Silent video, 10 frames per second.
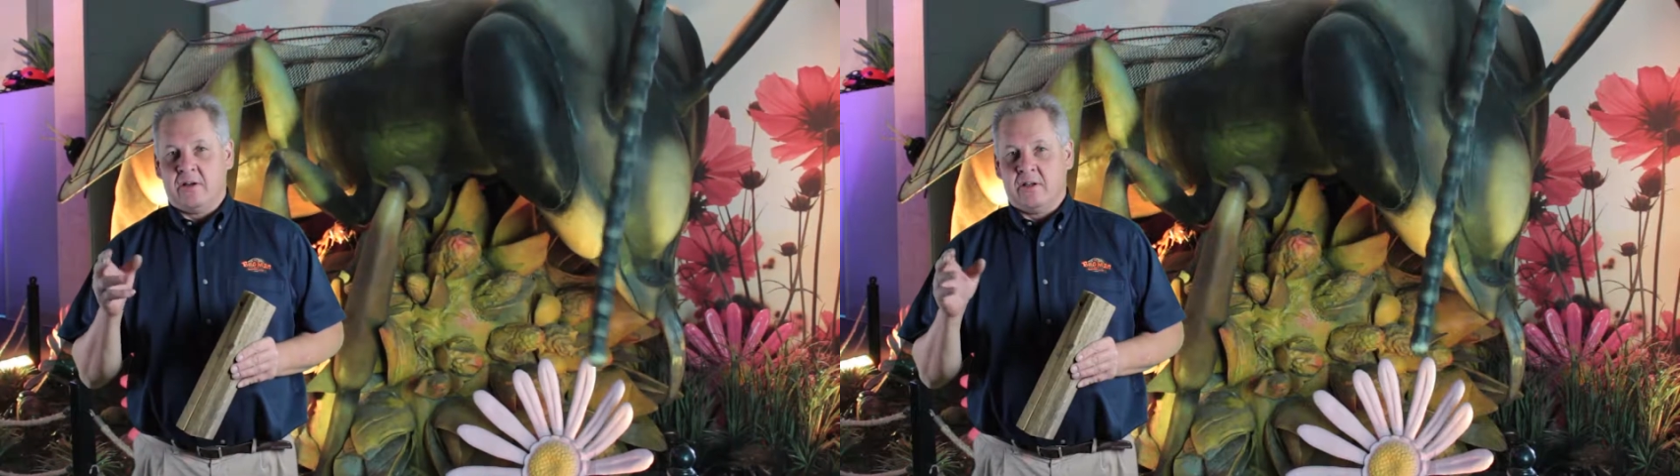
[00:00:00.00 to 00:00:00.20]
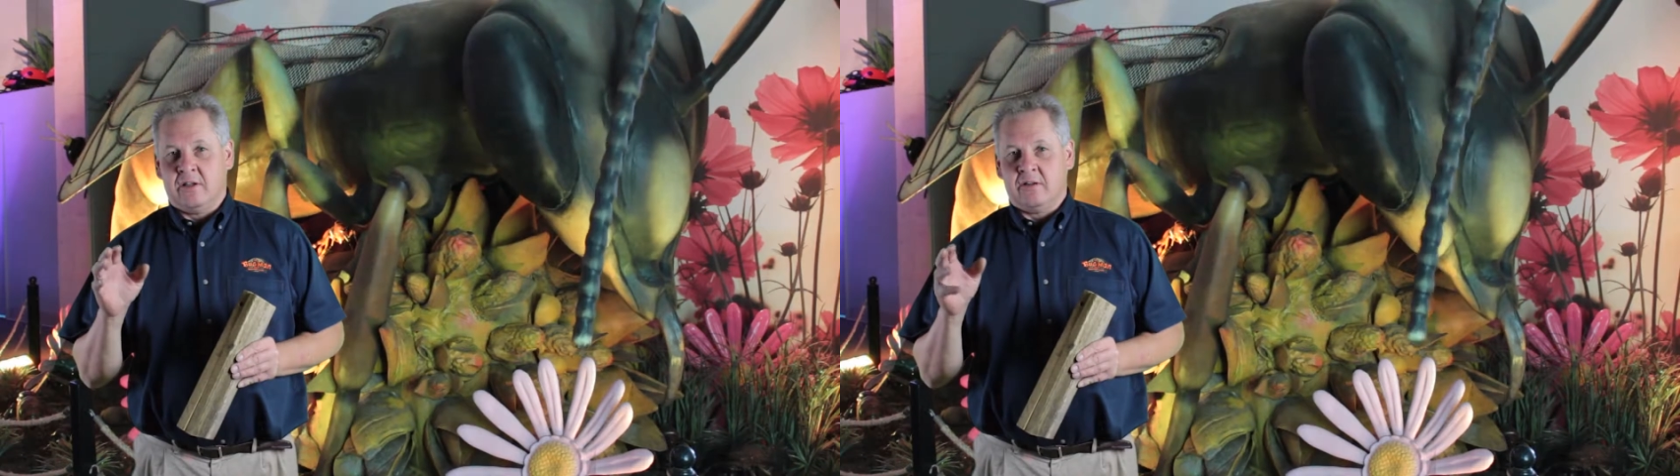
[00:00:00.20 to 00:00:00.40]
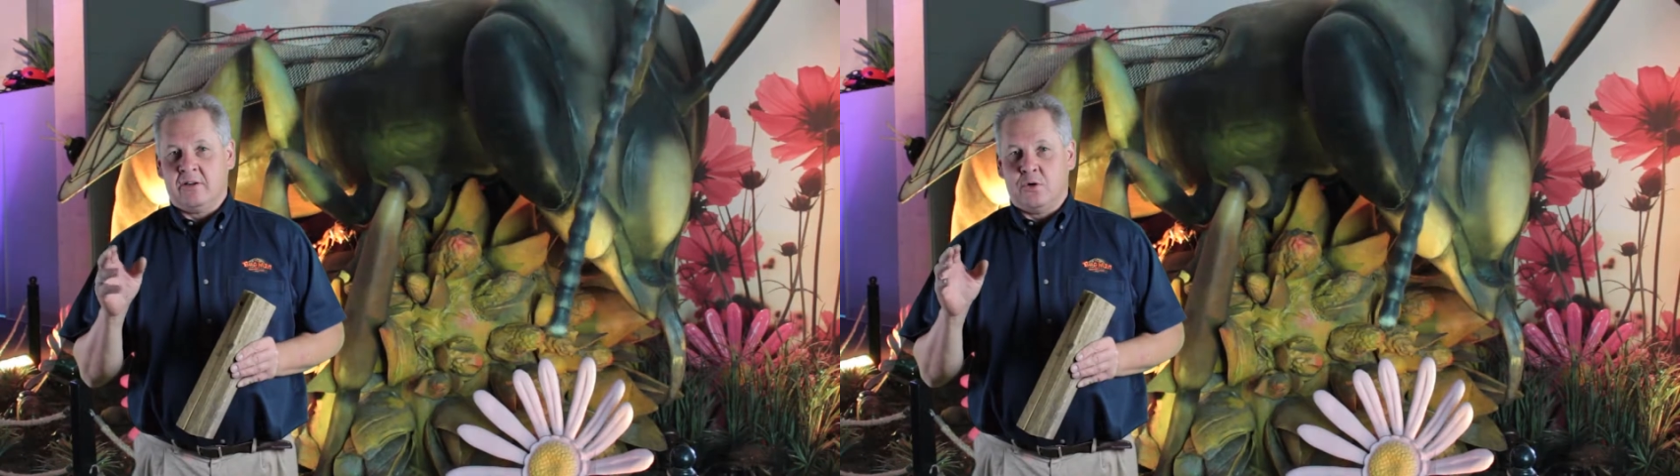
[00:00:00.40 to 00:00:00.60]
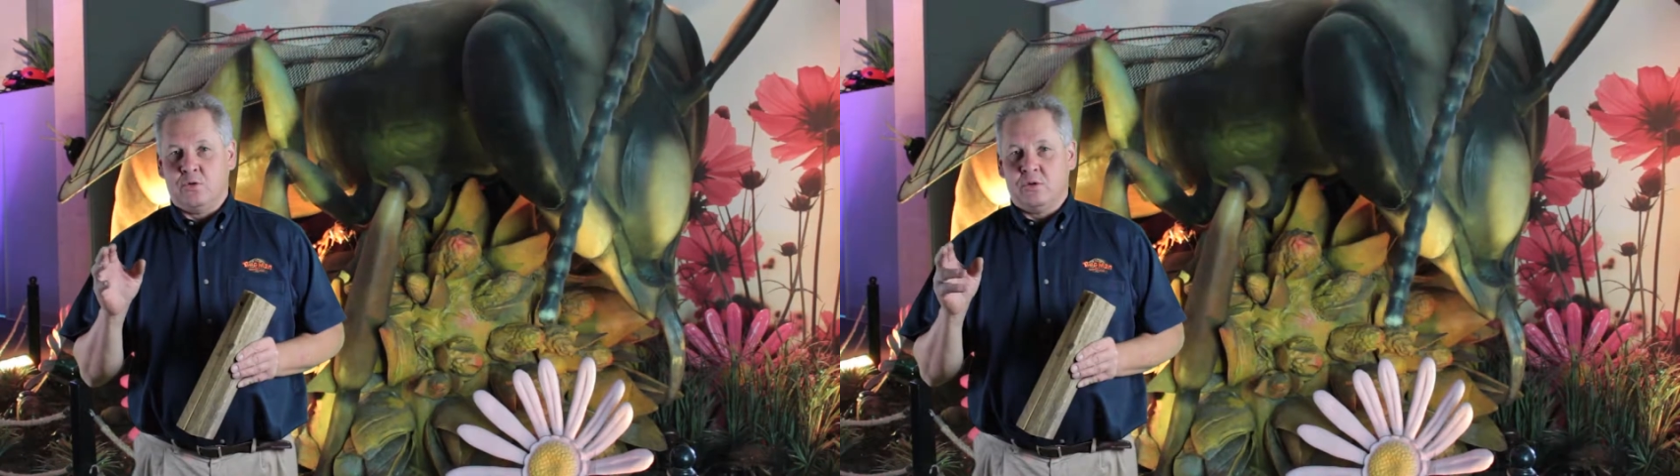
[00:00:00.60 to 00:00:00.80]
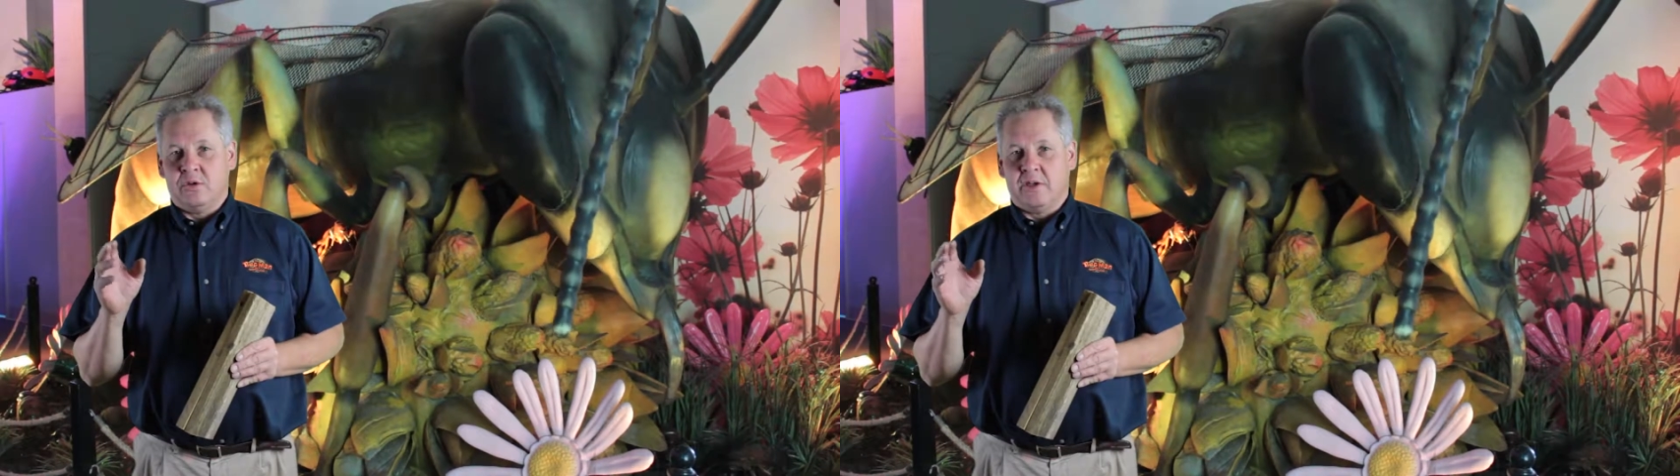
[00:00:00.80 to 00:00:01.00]
a little
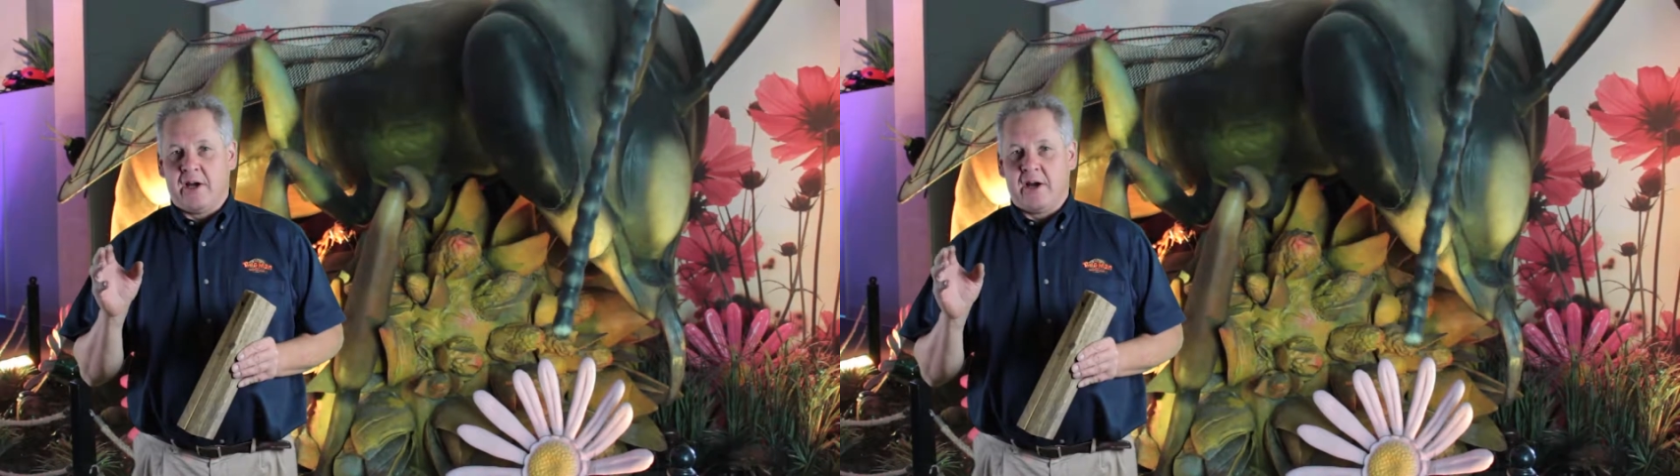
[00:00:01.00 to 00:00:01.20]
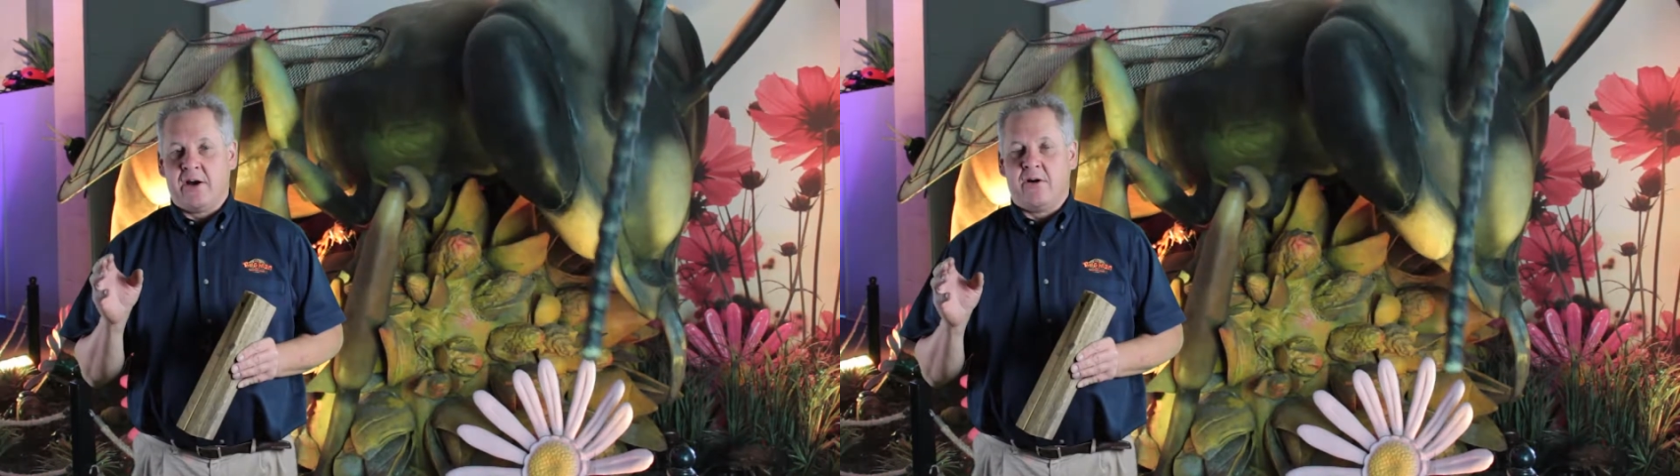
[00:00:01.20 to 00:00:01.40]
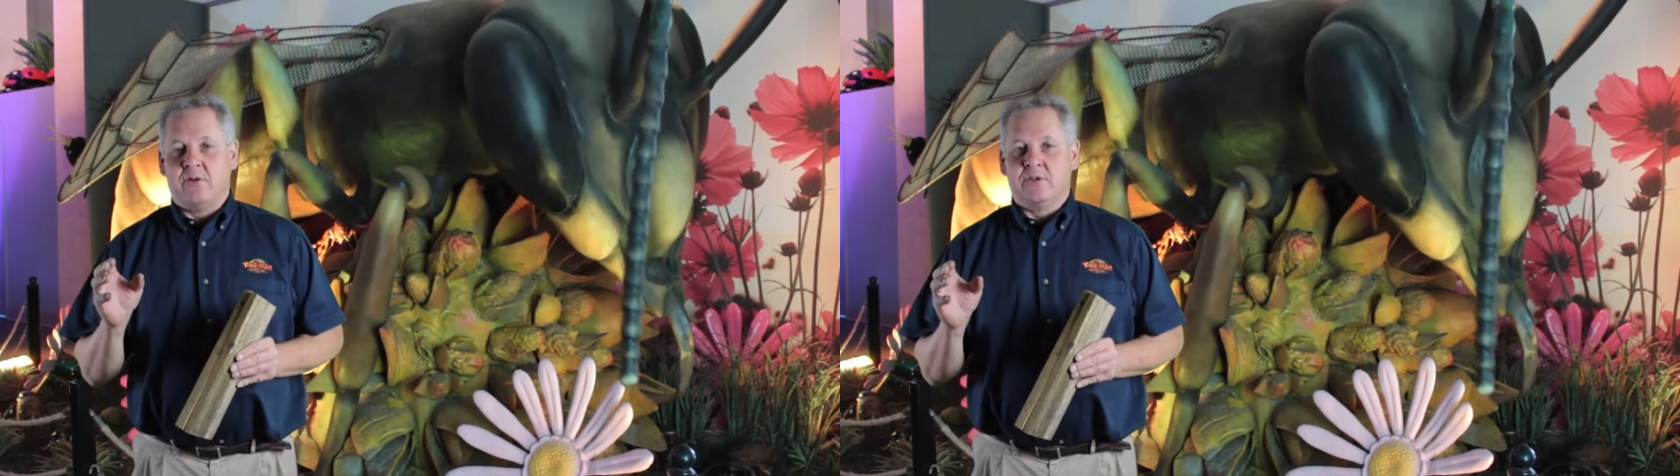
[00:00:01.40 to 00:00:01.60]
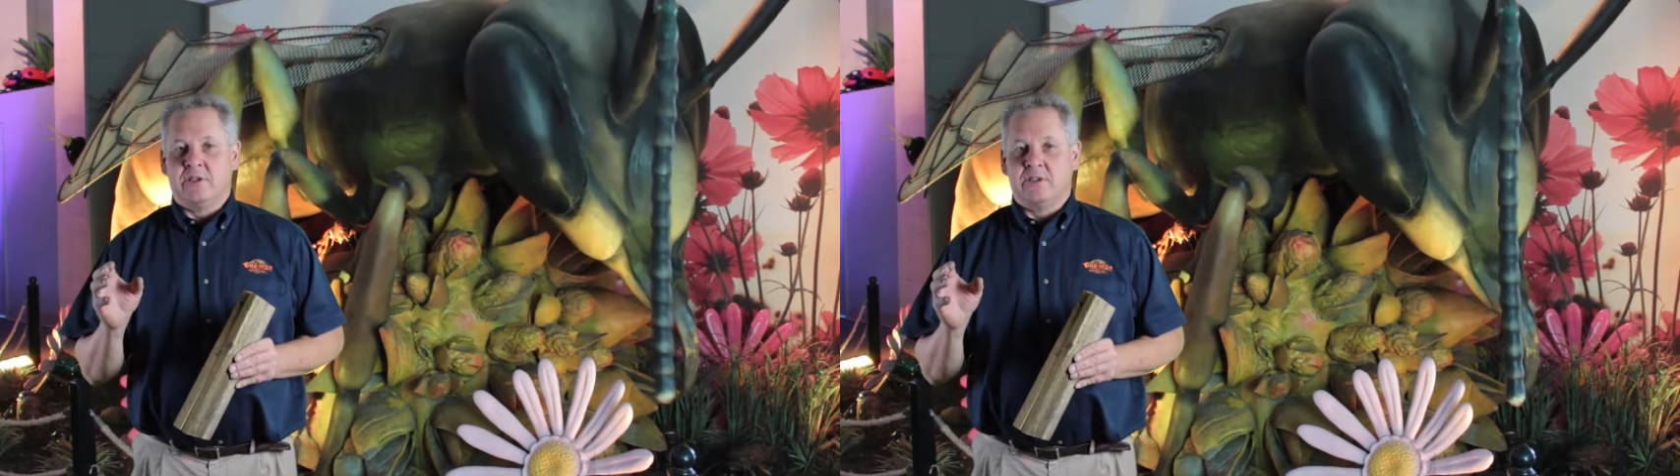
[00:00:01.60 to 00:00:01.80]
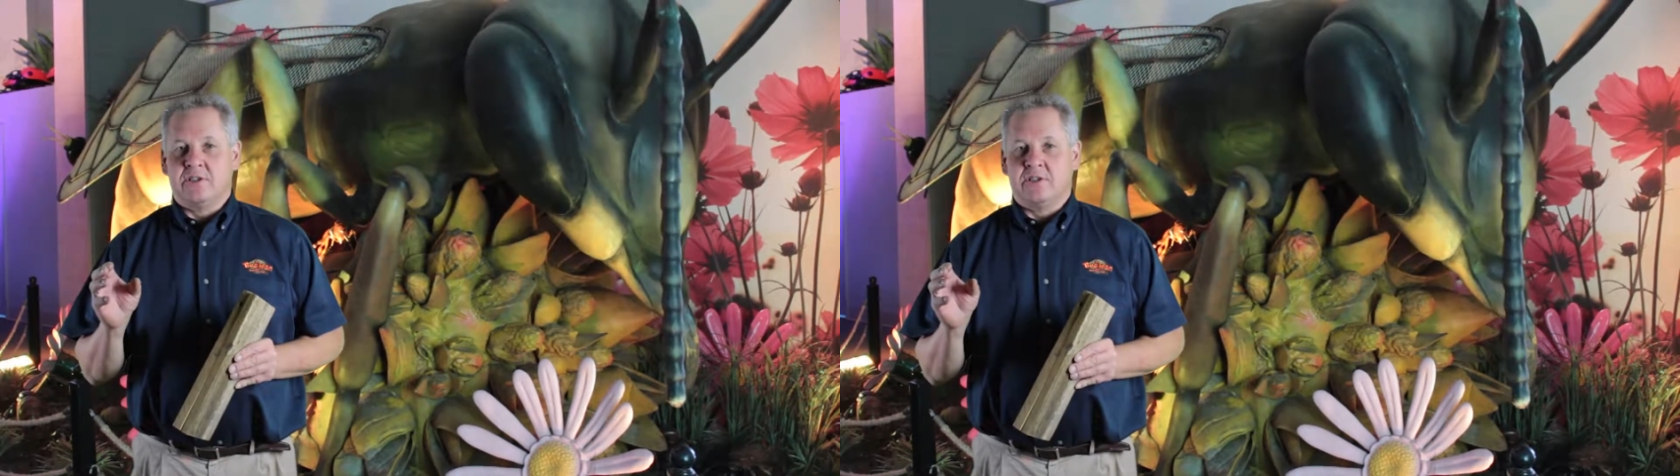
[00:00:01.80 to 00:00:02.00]
golden hair on
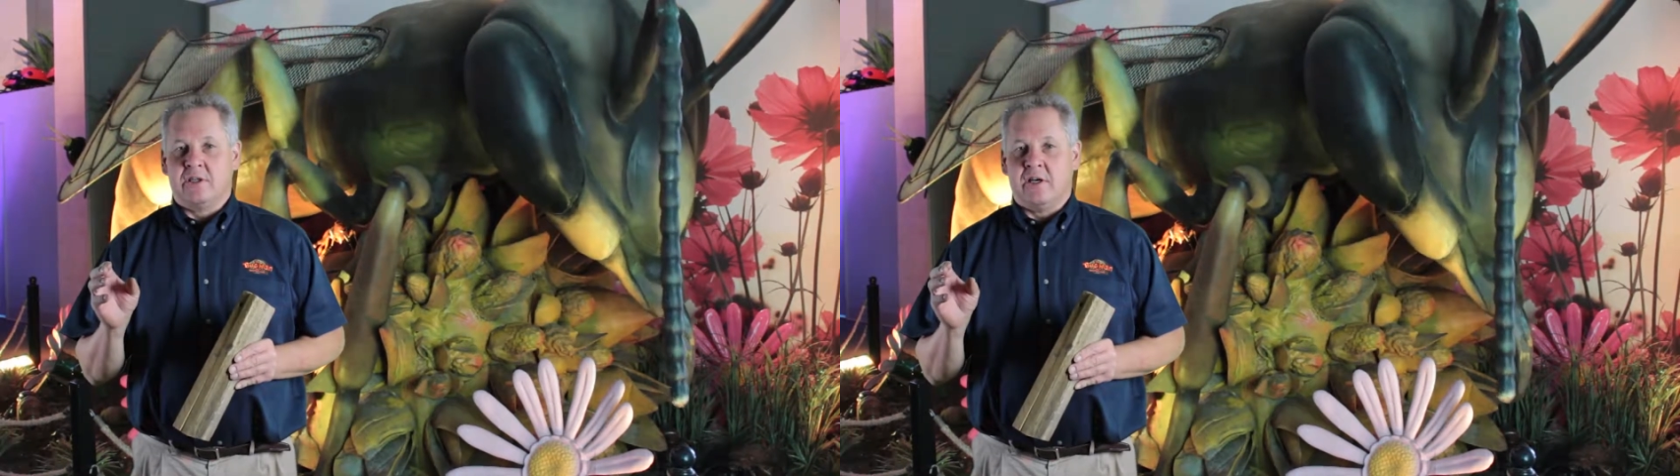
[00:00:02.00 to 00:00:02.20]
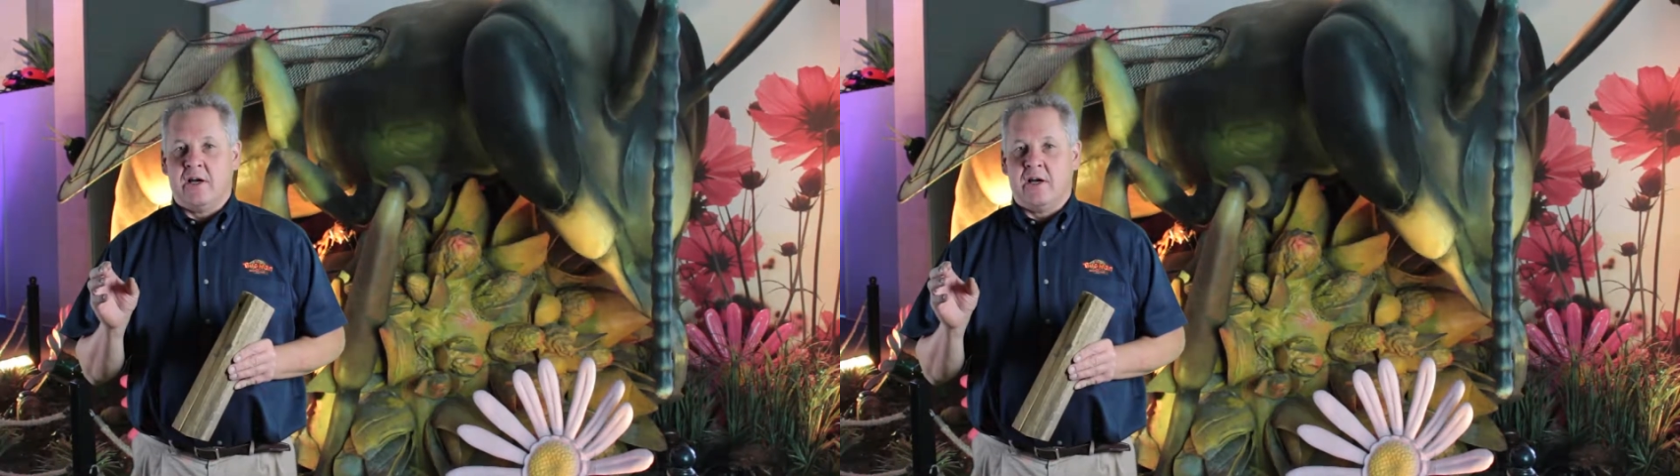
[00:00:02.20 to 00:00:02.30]
its